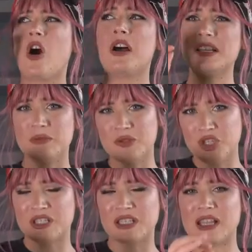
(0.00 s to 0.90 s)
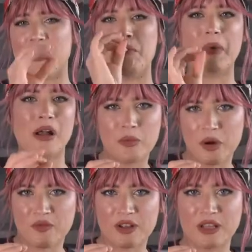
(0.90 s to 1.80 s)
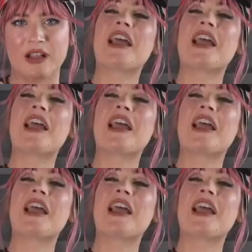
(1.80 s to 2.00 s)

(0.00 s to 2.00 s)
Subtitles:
awesome cheeses that melt perfectly.